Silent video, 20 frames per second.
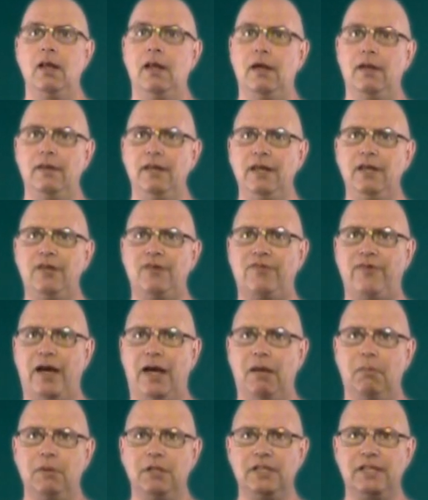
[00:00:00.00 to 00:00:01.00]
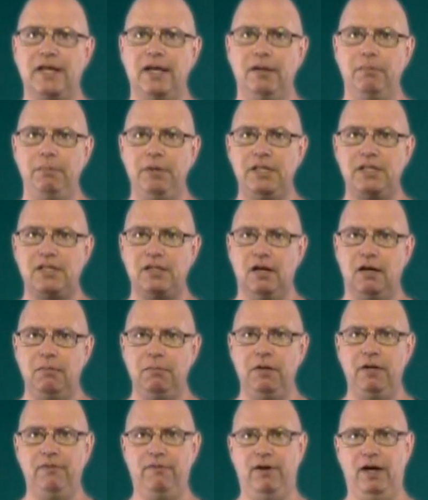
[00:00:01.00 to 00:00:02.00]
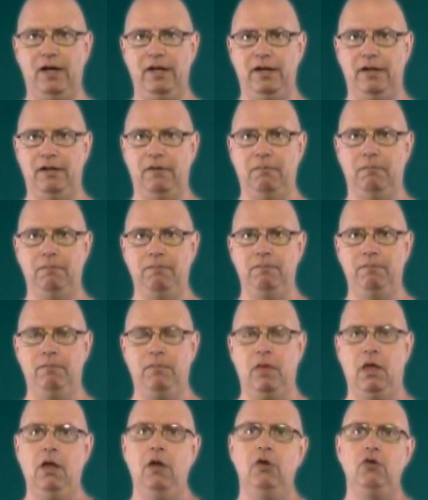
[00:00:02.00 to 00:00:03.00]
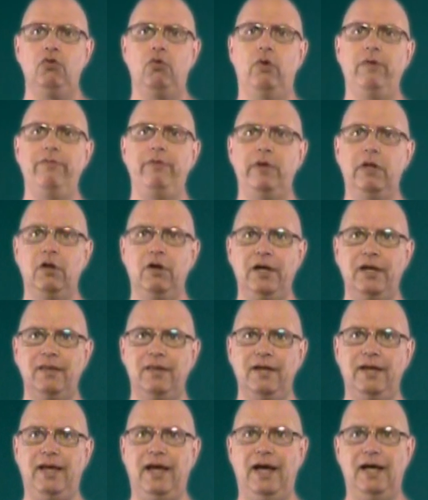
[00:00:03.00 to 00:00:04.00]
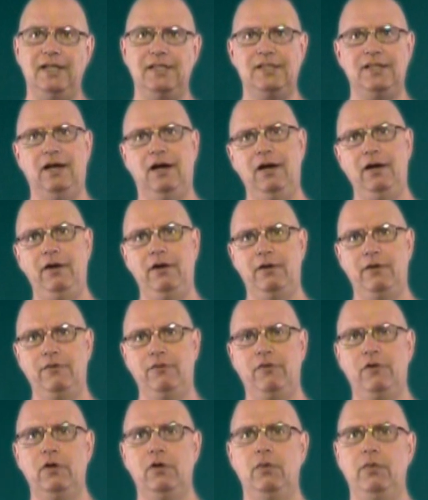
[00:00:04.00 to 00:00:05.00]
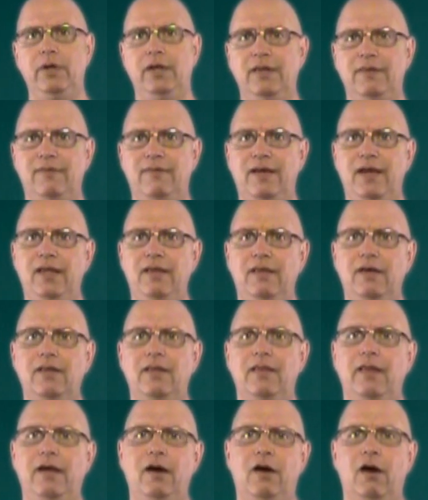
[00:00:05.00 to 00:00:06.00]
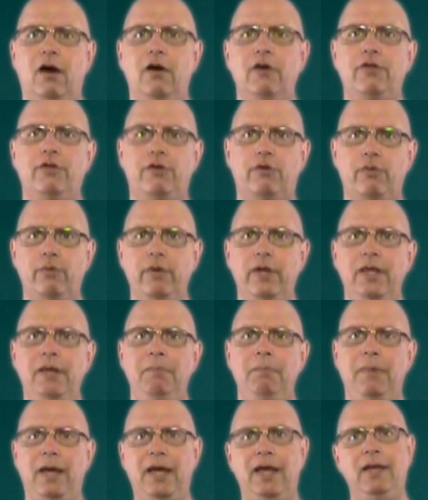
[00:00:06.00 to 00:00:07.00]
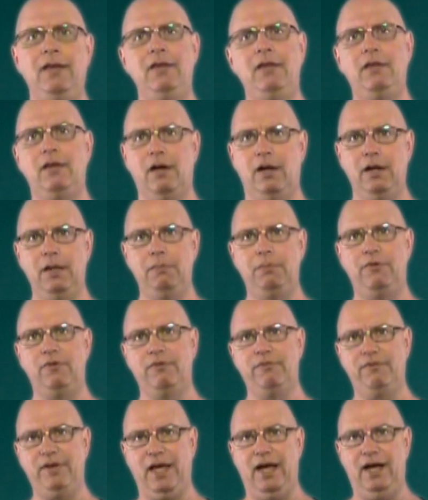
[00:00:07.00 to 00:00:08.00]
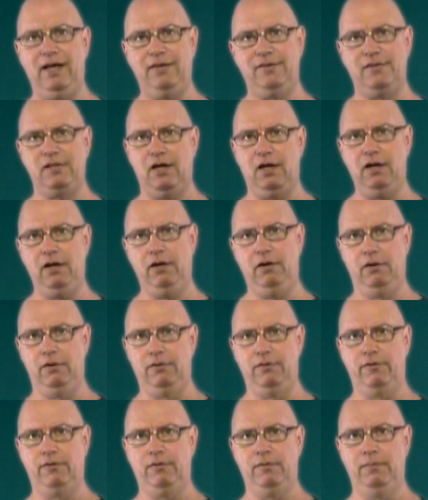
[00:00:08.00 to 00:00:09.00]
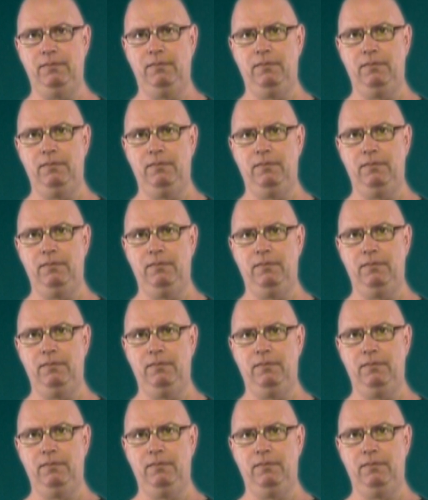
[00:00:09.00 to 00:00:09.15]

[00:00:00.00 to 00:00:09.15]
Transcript: Now, these families can be subdivided. So if we look at the cast irons, we can say that there are three main types of cast irons.